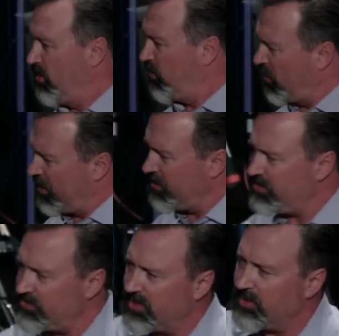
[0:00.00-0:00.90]
Where
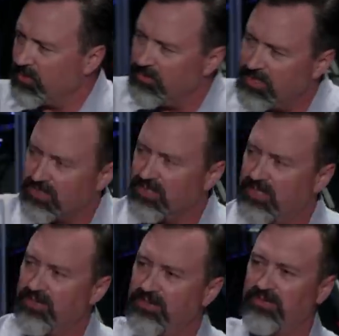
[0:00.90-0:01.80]
did you get permission
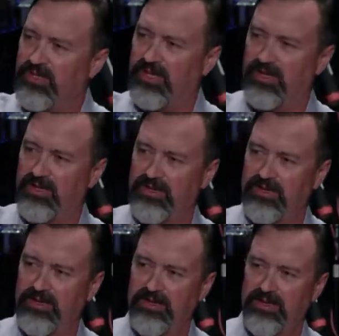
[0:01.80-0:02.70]
to do that?
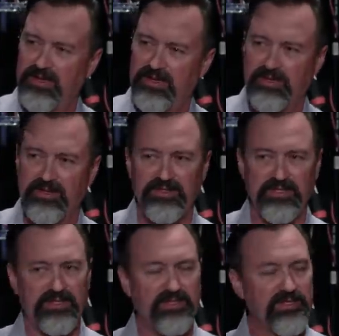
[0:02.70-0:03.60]
Because
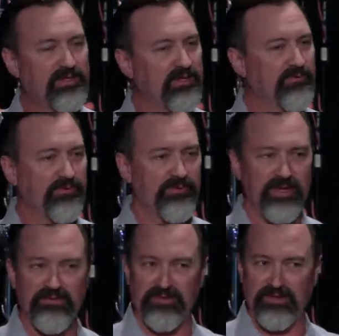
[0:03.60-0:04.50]
it didn't come from
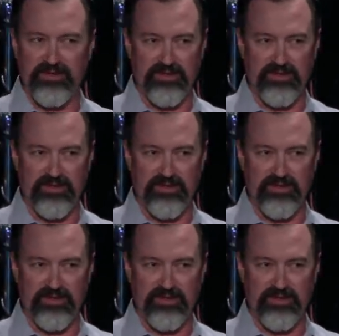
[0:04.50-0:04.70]
heaven.